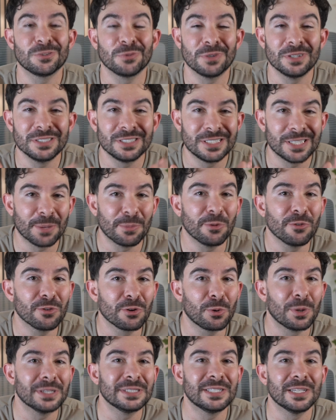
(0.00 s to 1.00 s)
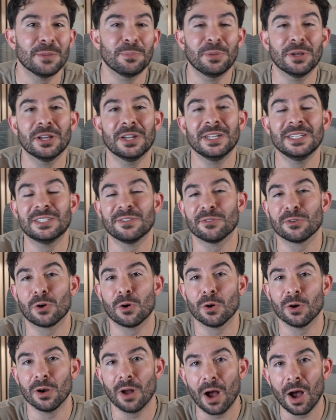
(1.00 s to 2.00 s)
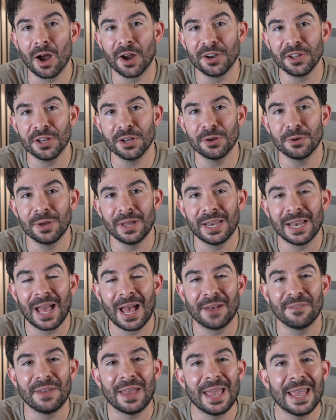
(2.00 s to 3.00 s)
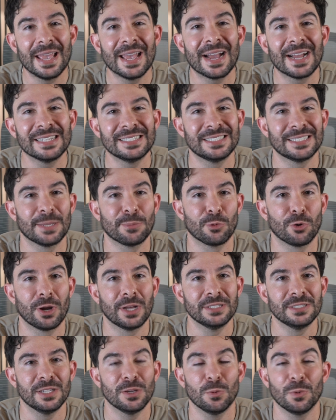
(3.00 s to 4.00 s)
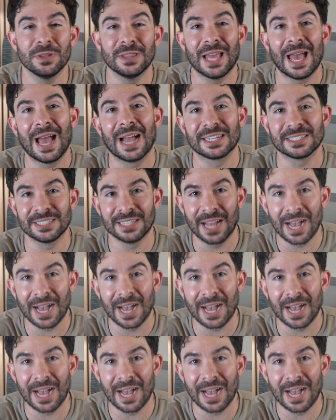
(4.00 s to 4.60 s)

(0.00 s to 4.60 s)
one, someone requested the ability to record audio and have AI summarize it with action